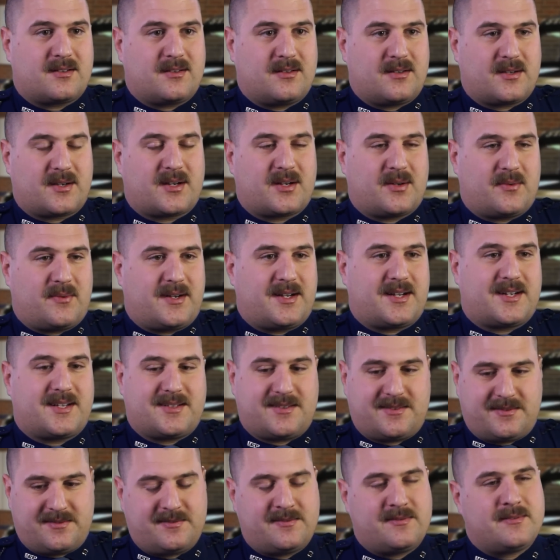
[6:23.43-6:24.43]
They're going to
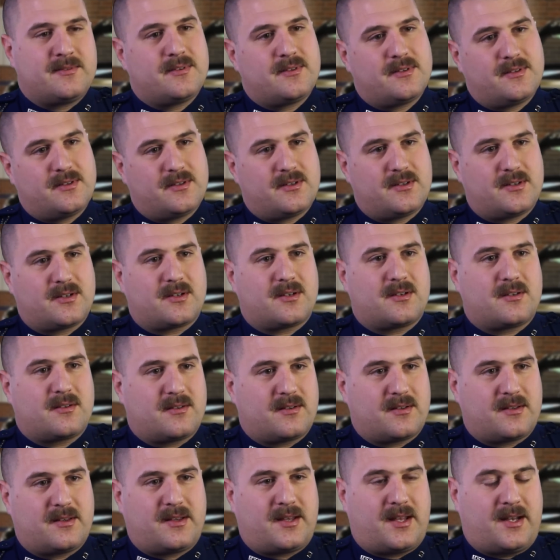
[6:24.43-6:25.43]
want
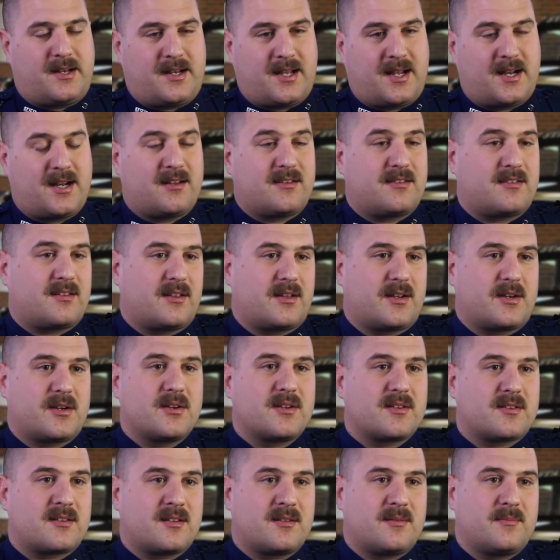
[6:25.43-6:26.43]
to not necessarily
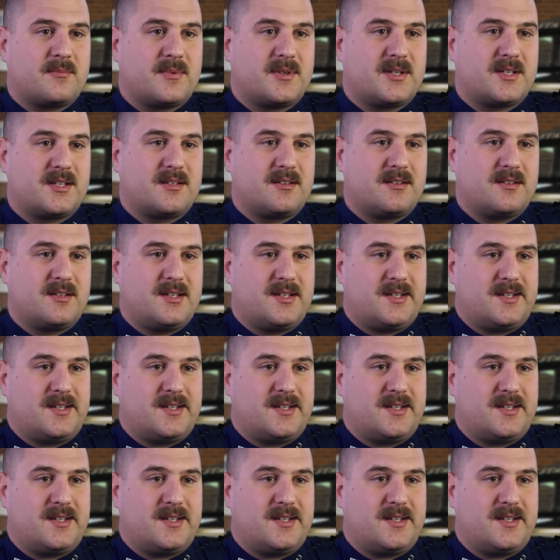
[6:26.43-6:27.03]
hurt them, but